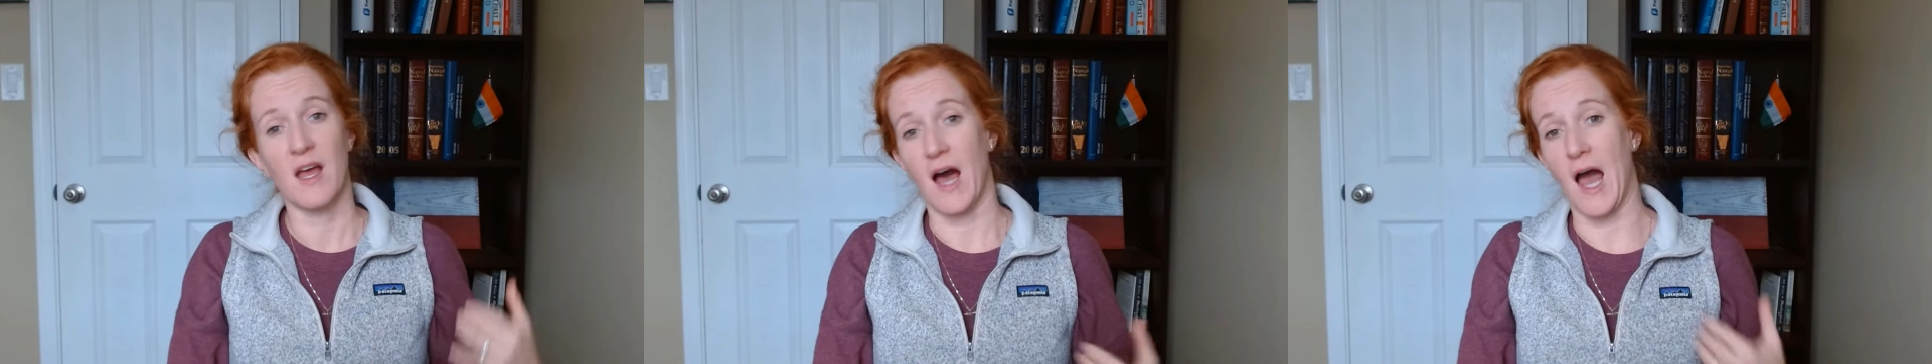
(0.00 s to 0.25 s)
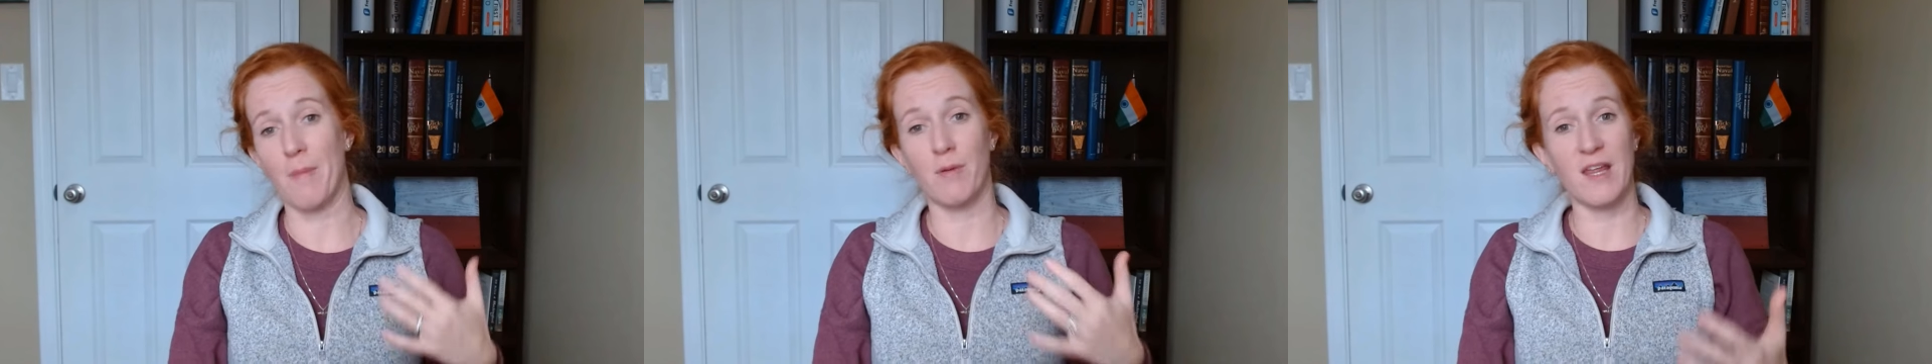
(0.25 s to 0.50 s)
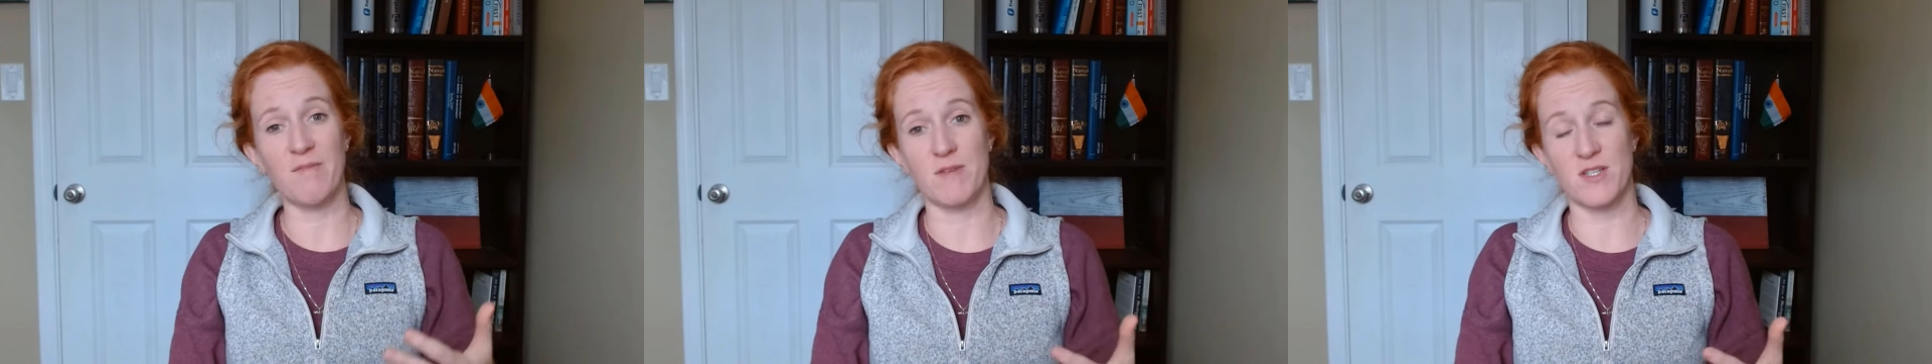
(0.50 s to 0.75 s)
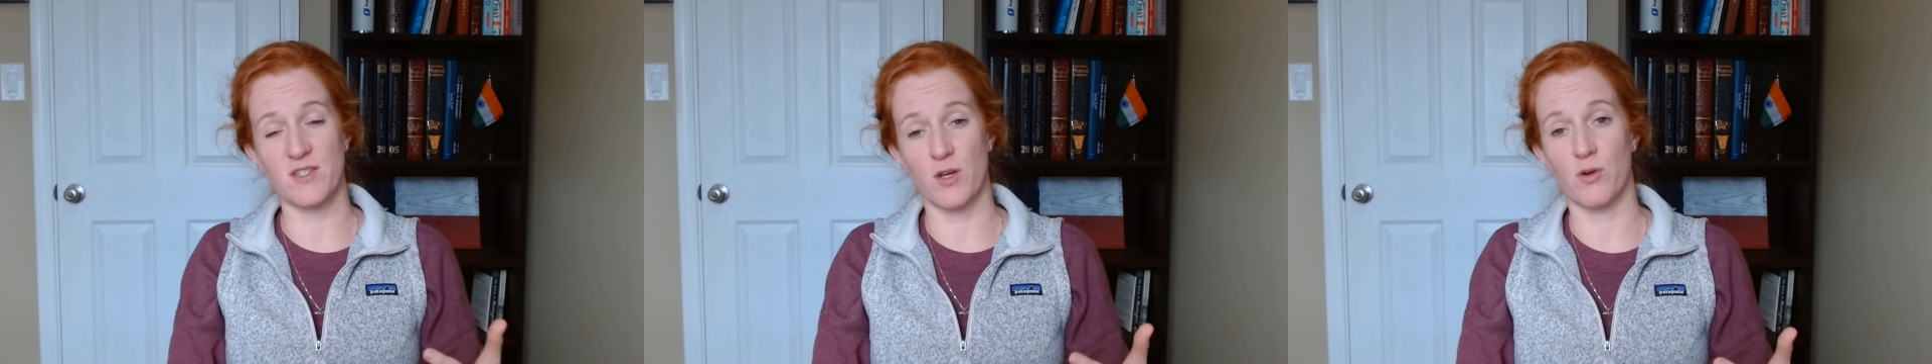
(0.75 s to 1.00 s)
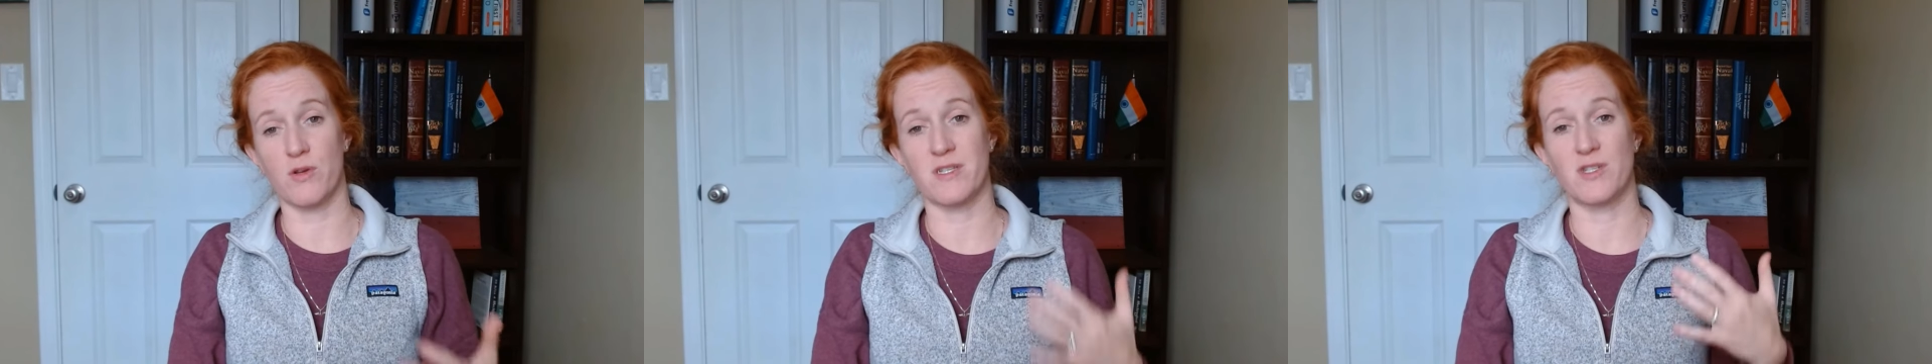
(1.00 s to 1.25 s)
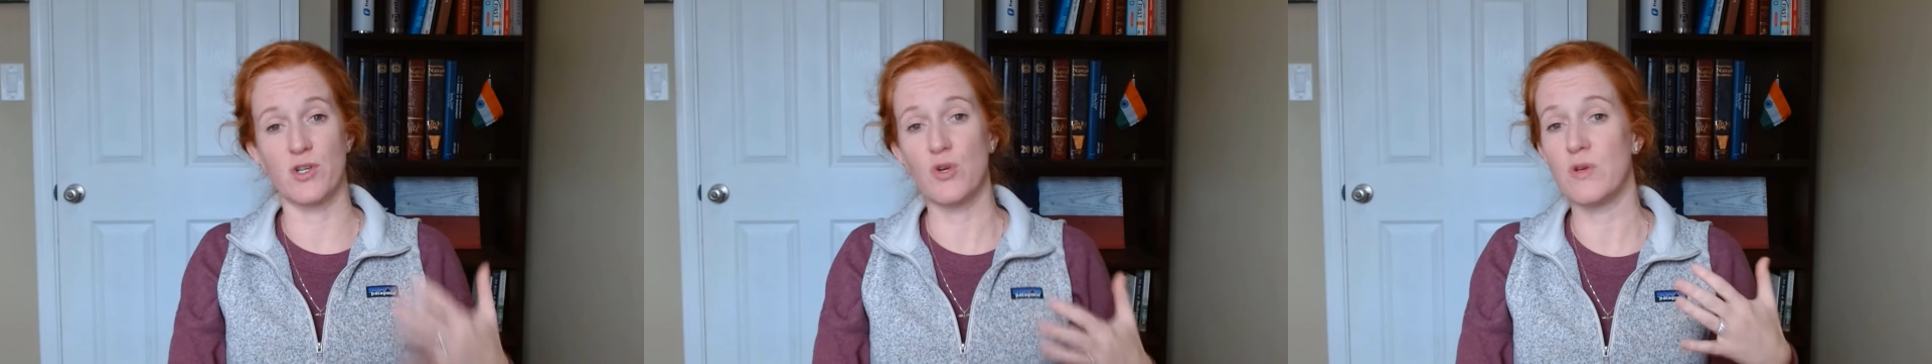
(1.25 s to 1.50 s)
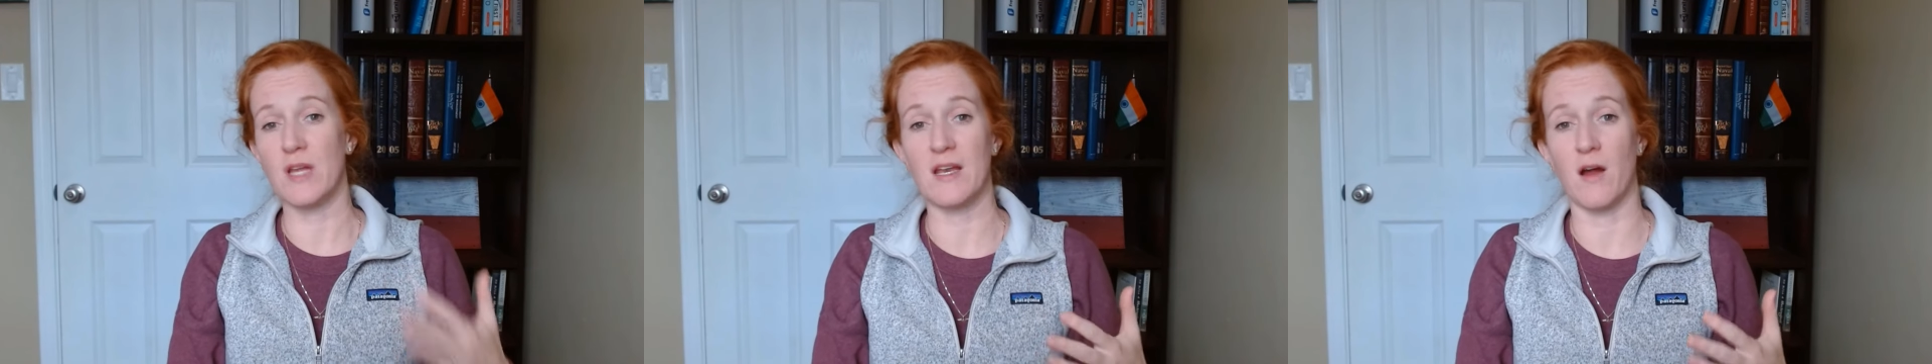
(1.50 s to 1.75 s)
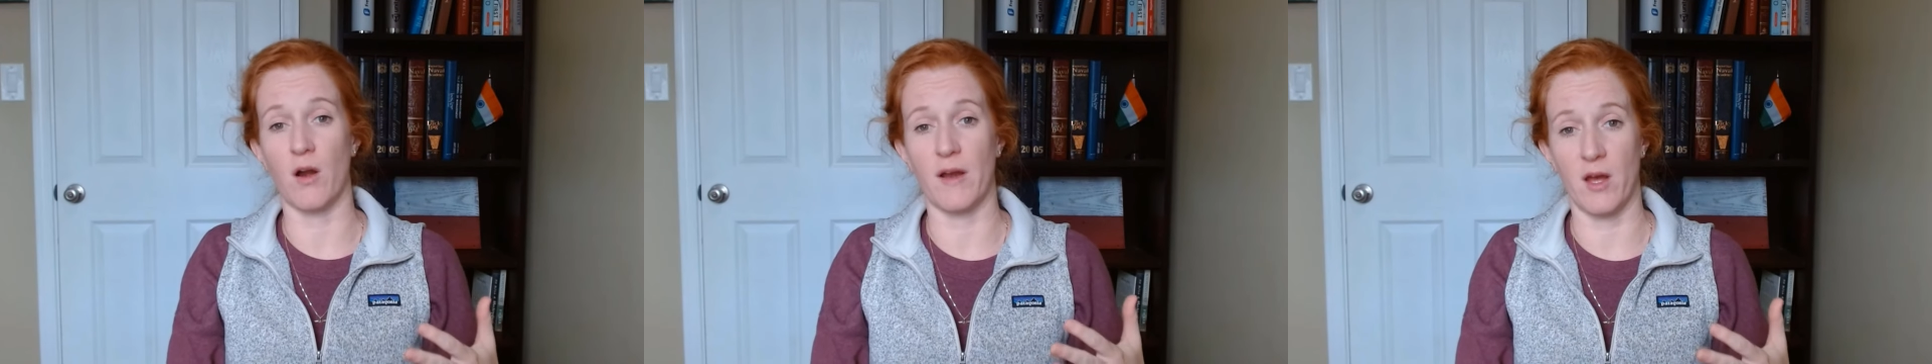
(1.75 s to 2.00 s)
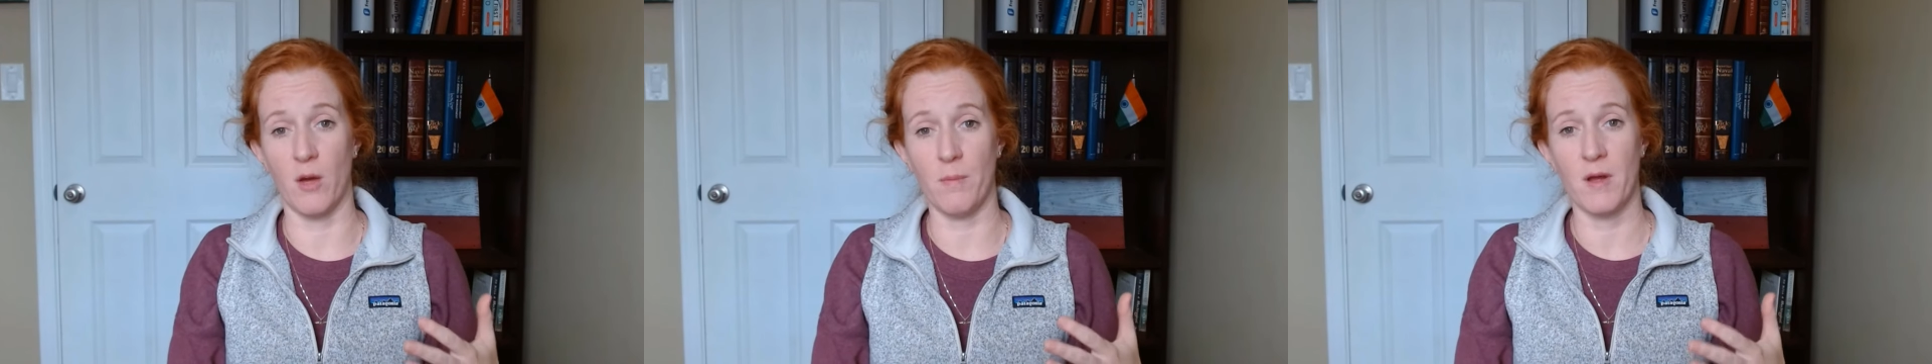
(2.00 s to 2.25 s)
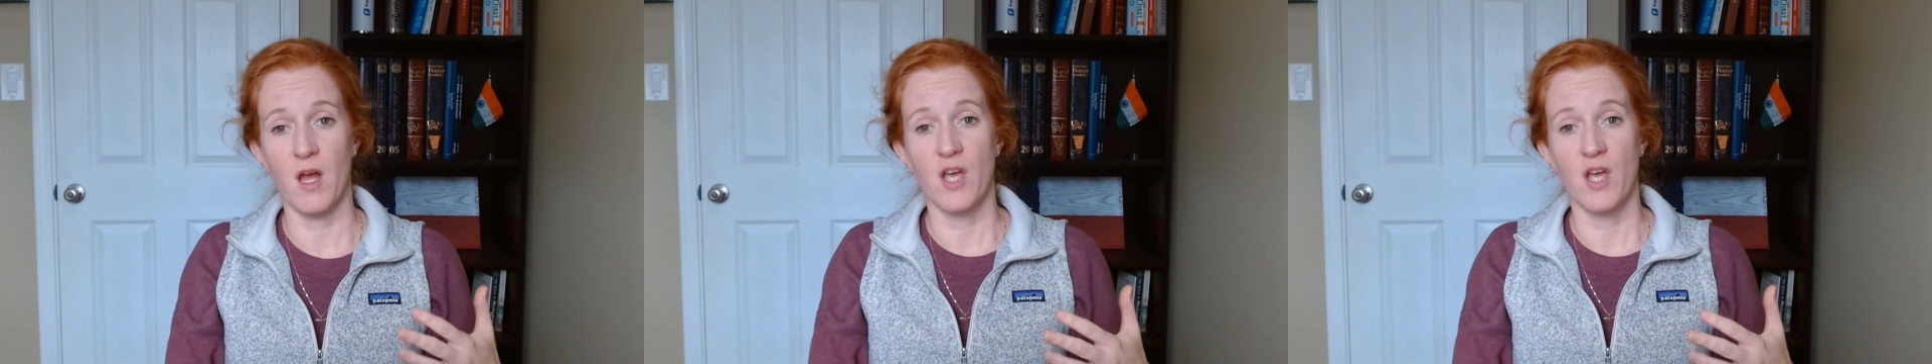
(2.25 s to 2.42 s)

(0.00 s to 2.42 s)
I believe business owners do need our help.